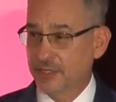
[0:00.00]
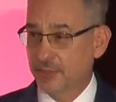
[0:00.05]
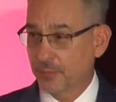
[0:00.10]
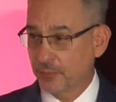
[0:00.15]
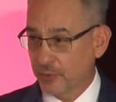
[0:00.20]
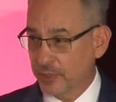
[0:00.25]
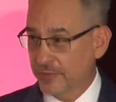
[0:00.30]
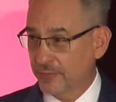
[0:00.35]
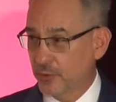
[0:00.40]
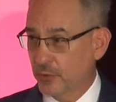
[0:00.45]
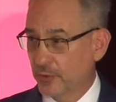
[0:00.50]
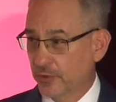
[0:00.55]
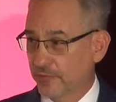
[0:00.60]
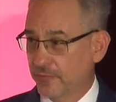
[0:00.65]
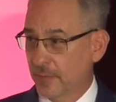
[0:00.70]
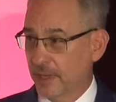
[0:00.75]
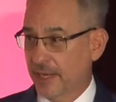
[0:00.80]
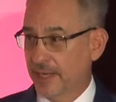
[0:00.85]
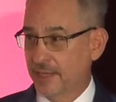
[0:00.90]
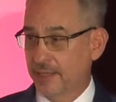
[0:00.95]
a preview of
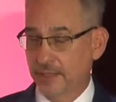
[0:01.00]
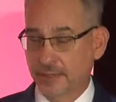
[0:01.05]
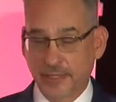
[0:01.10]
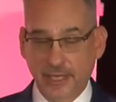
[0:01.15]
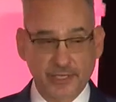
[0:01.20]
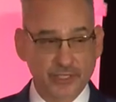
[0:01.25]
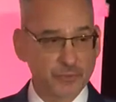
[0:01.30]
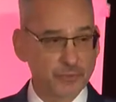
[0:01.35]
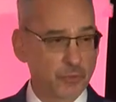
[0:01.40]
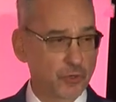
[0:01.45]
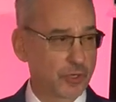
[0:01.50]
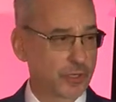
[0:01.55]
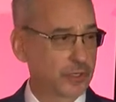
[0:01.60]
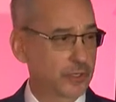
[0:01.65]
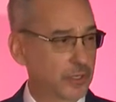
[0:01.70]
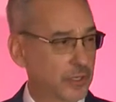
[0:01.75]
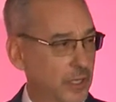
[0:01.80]
my next book,